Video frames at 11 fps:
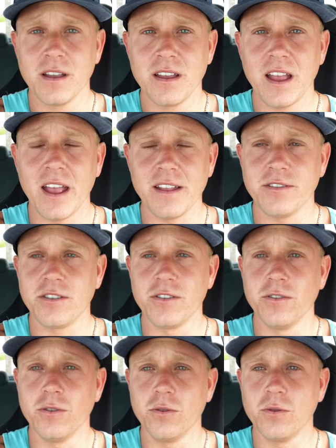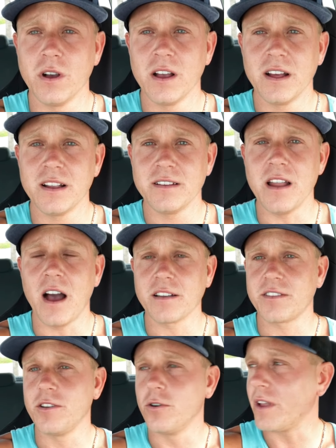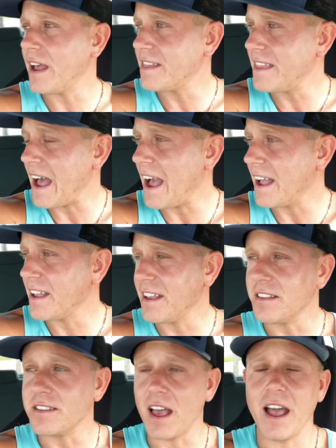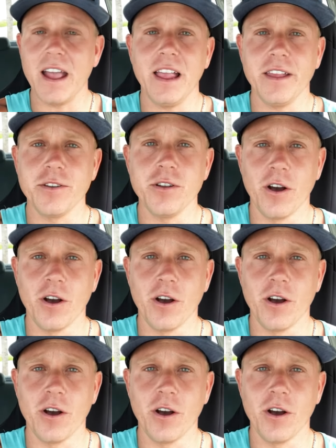and to not still get that anxiety,